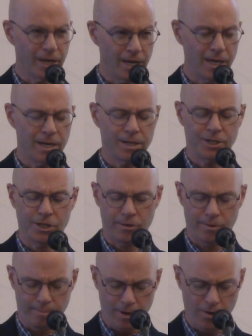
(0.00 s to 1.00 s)
King
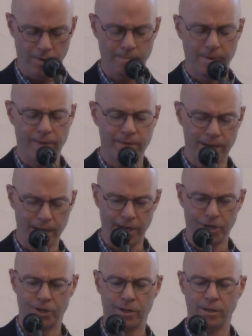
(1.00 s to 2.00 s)
Jeroboam and the
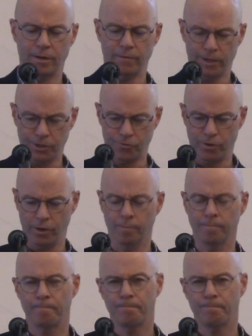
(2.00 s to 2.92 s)
nation of Israel.